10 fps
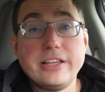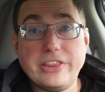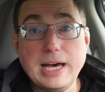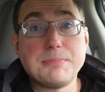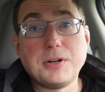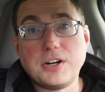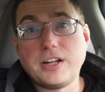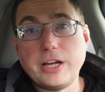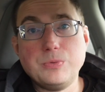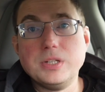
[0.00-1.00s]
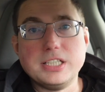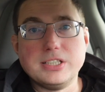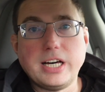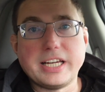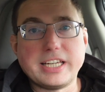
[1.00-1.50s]
that part I really
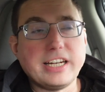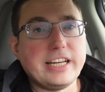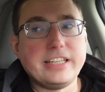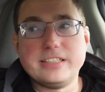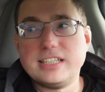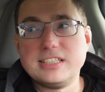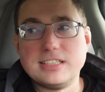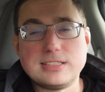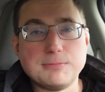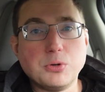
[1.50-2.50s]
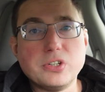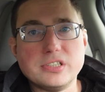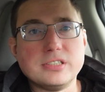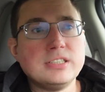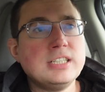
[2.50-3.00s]
like, and I think it's important.